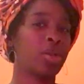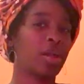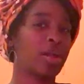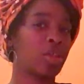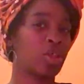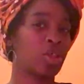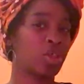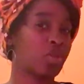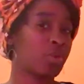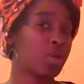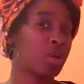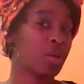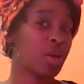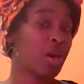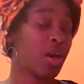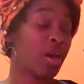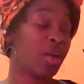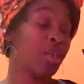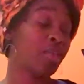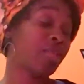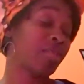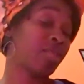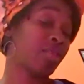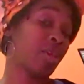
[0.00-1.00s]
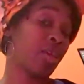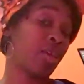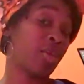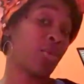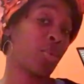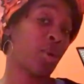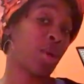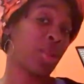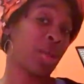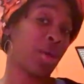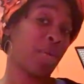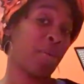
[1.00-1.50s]
Nigerian cotton's like
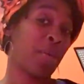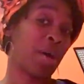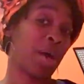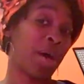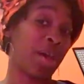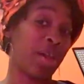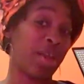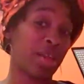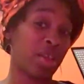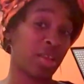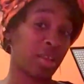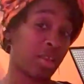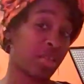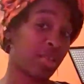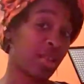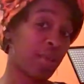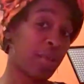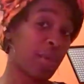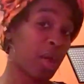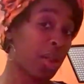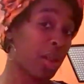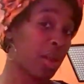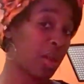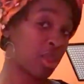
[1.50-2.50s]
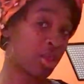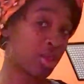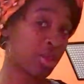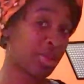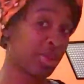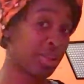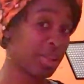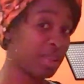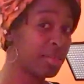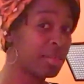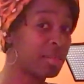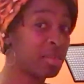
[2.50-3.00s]
while I'm buying, because I bought other
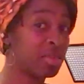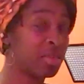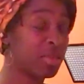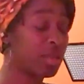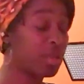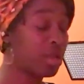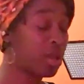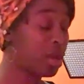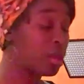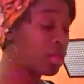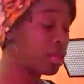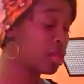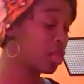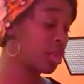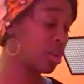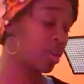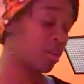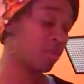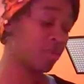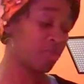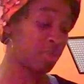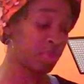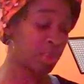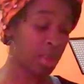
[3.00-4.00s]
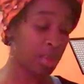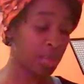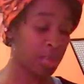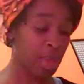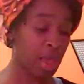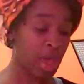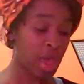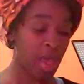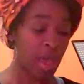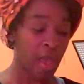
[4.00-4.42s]
seasonings and other things from them.